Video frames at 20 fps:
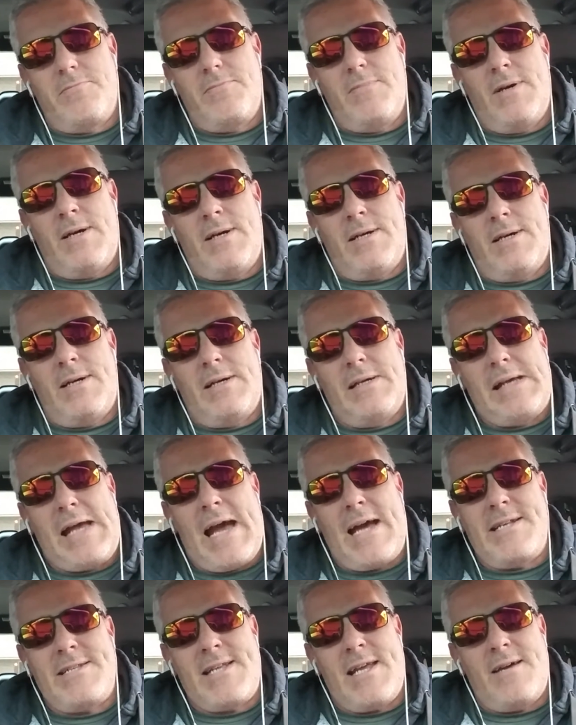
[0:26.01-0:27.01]

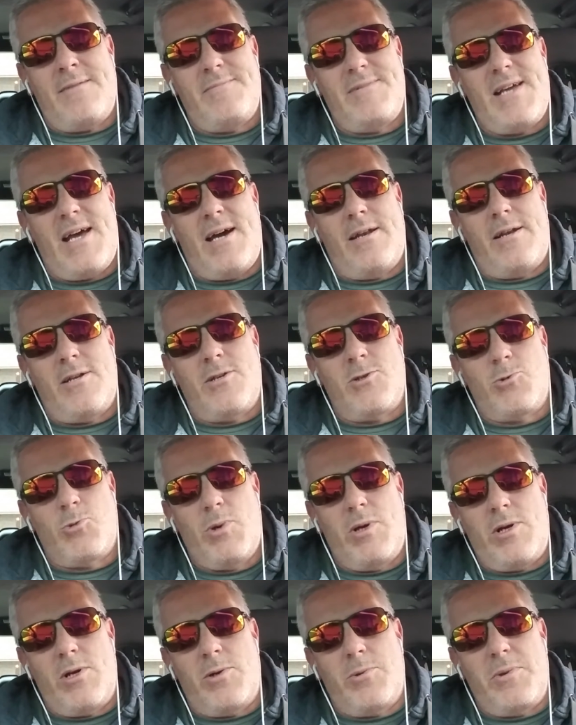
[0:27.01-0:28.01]
at DamnDad on
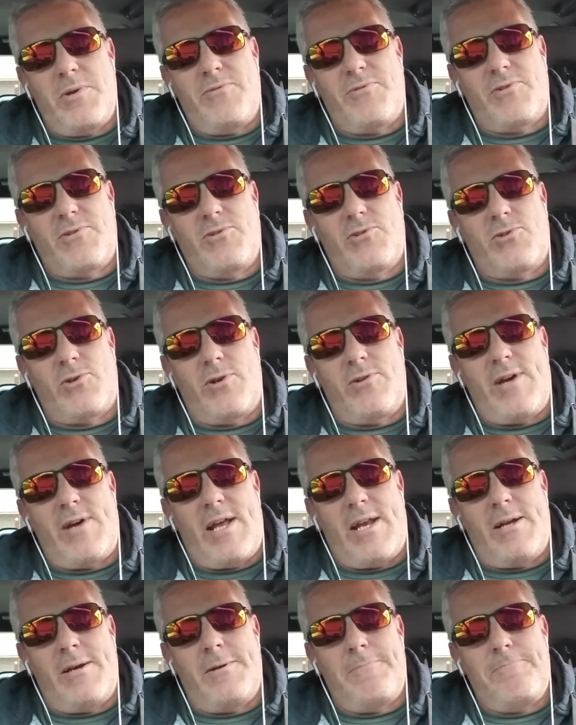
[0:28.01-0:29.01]
Twitter, we've sort of had
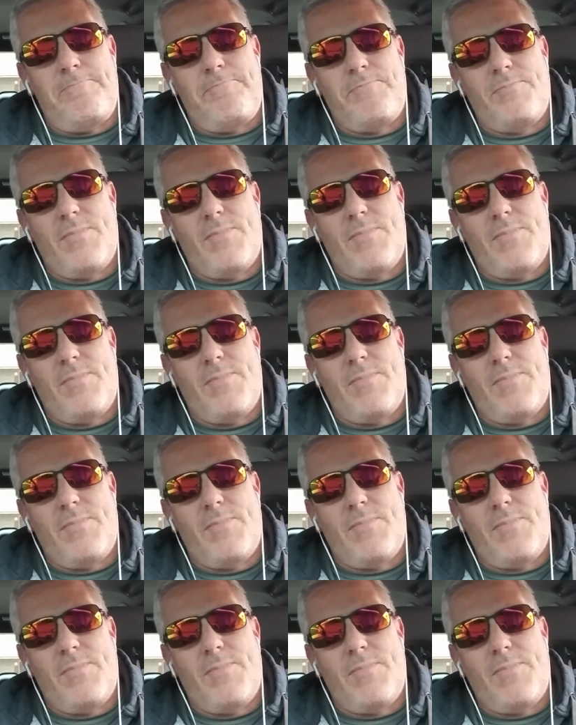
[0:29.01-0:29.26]
a